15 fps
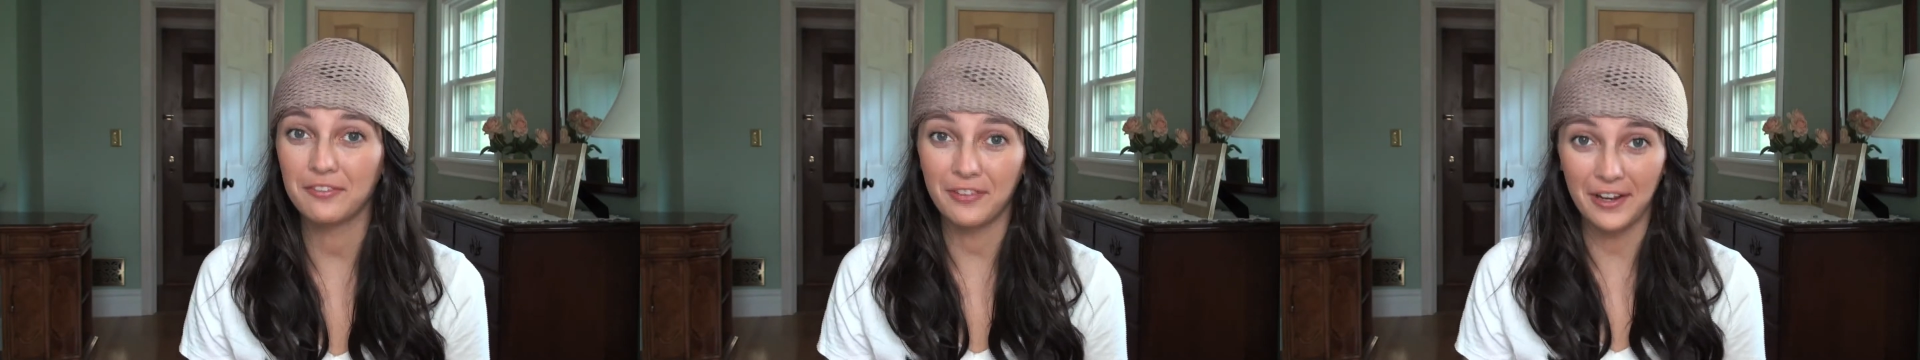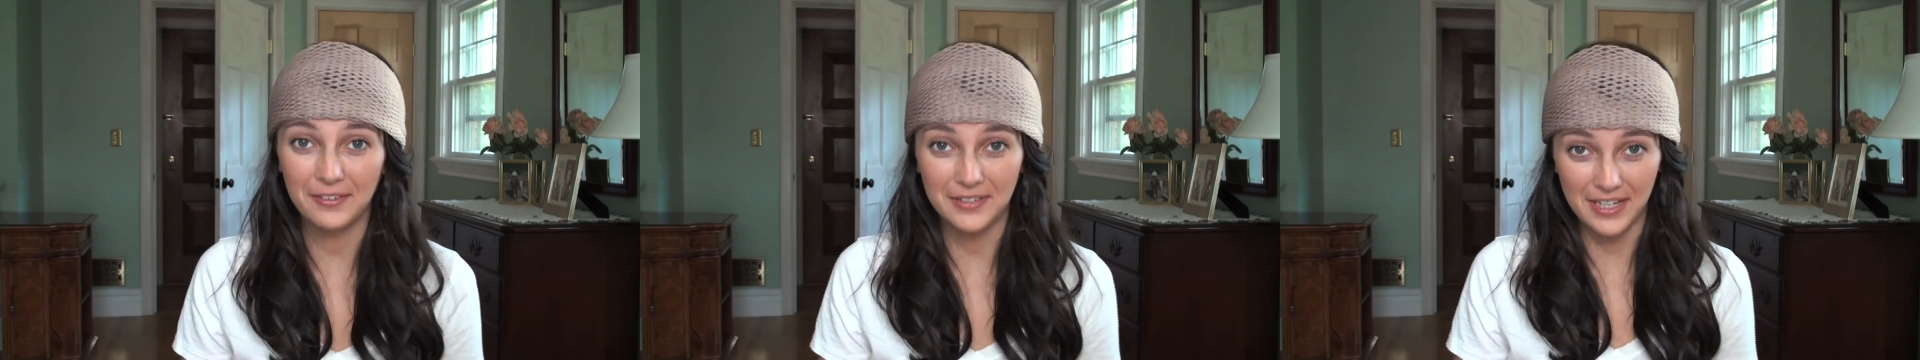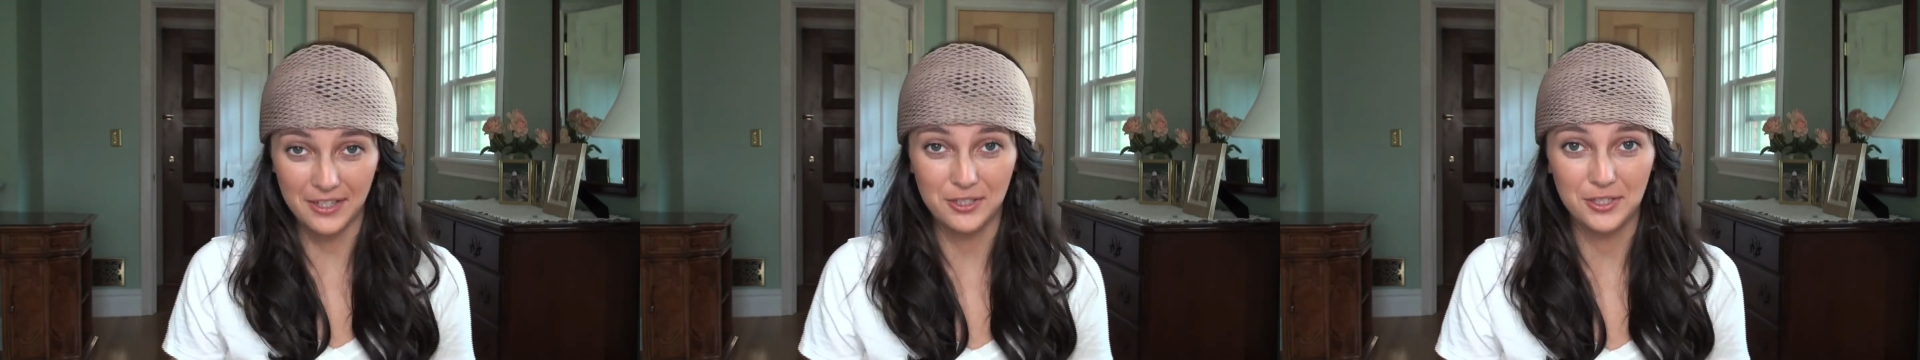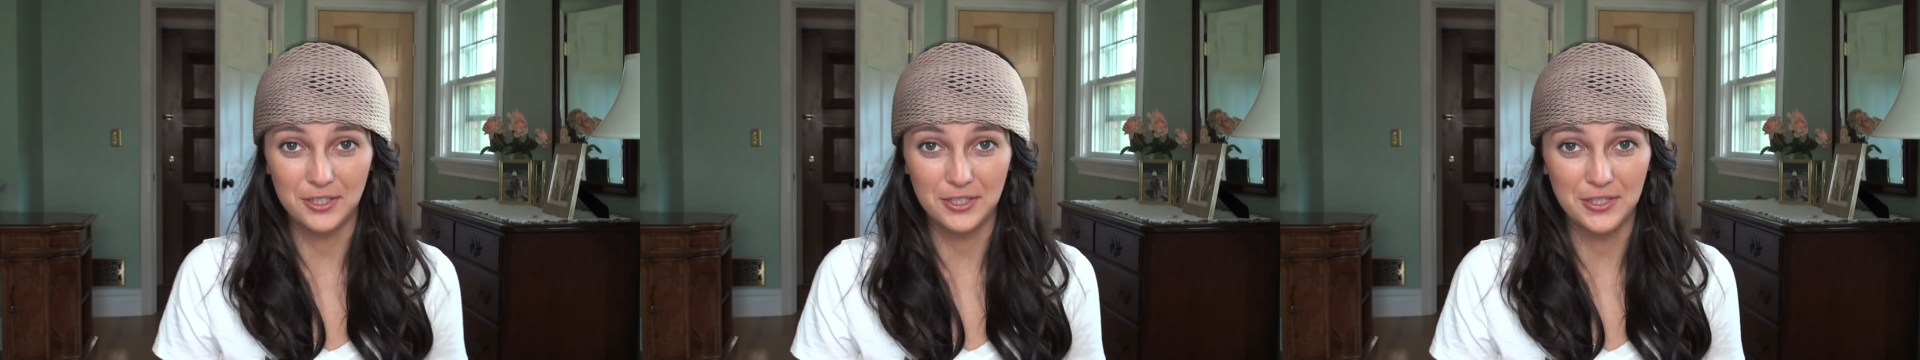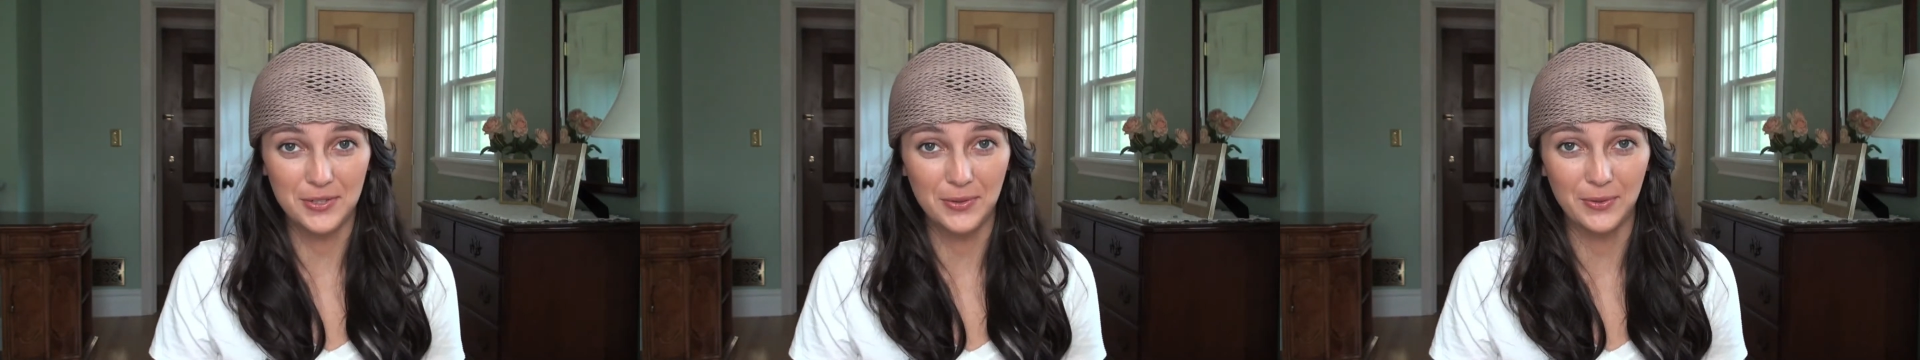foundation
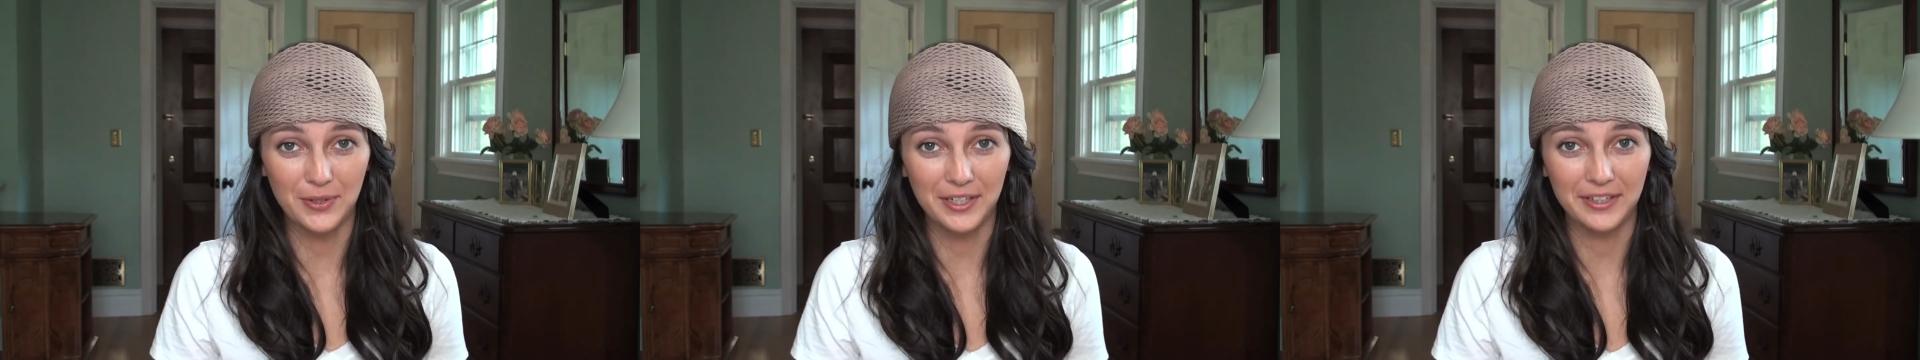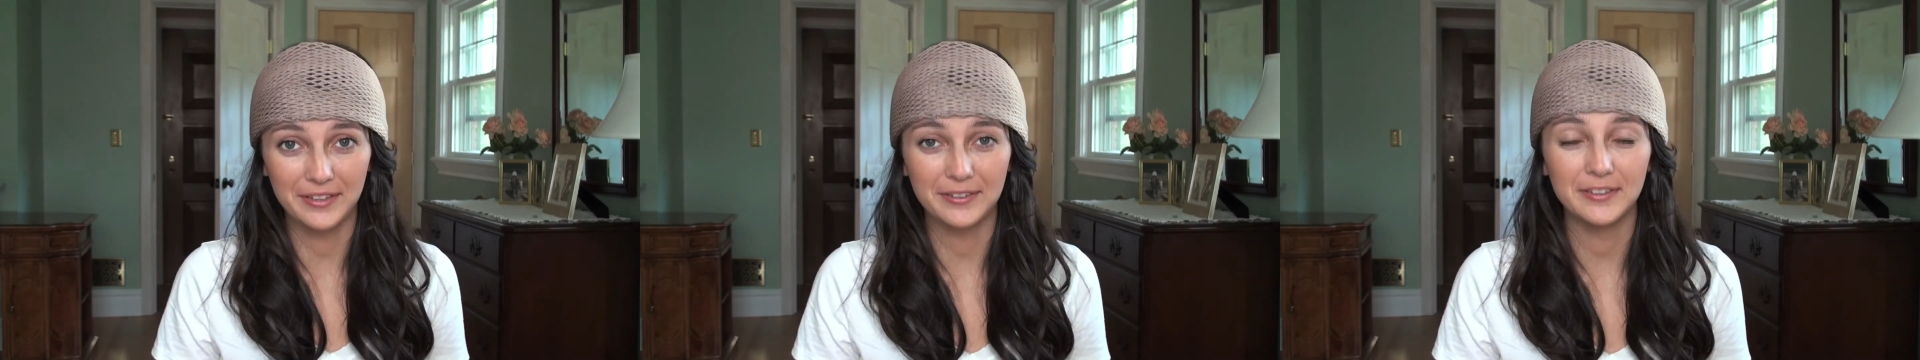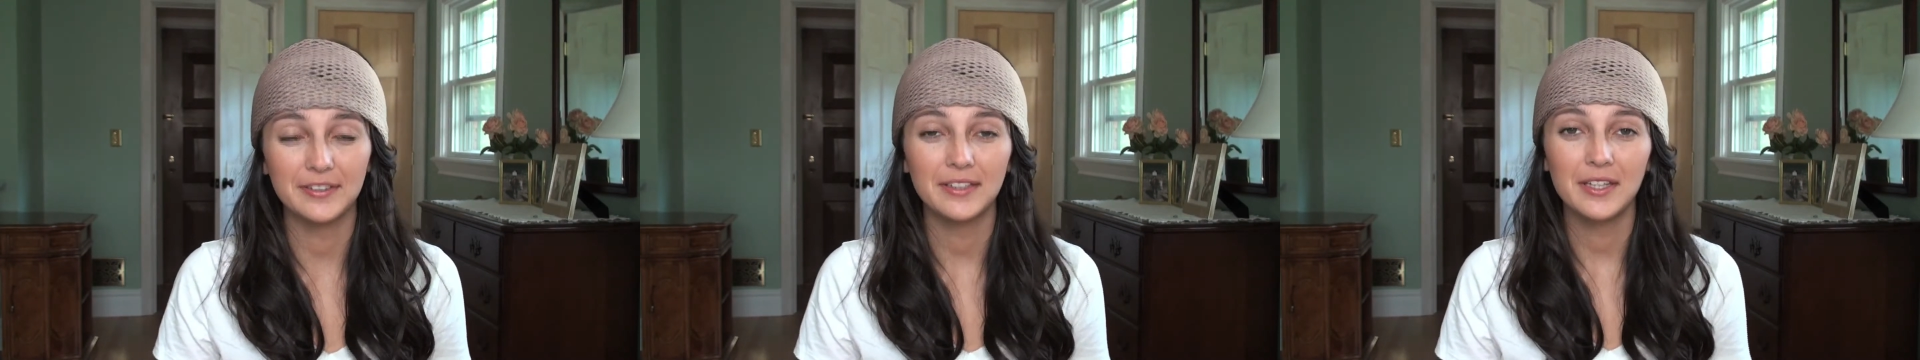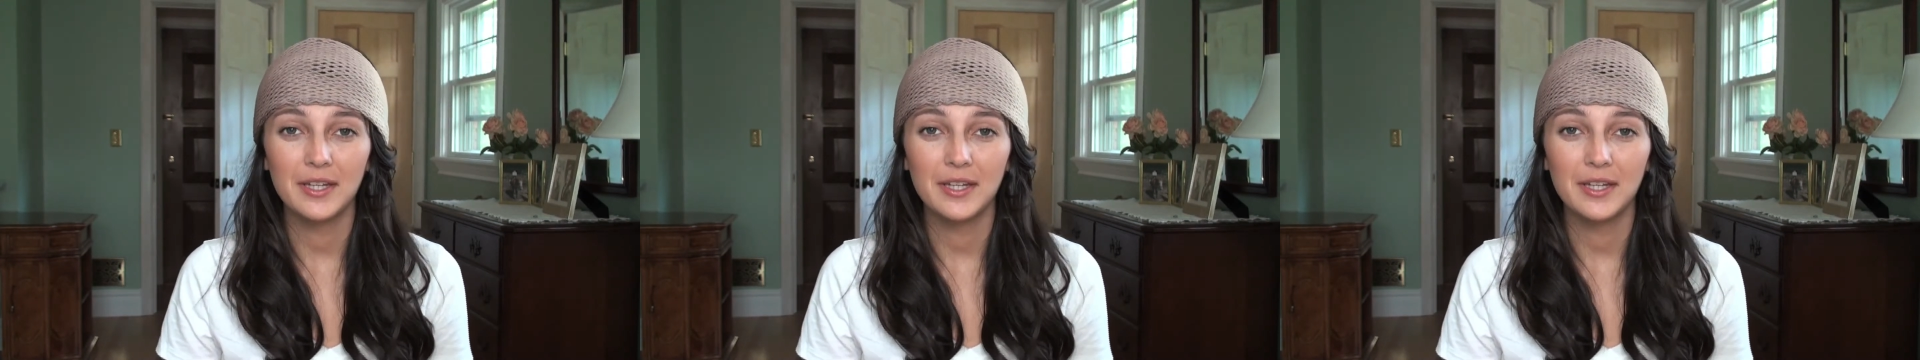tutorial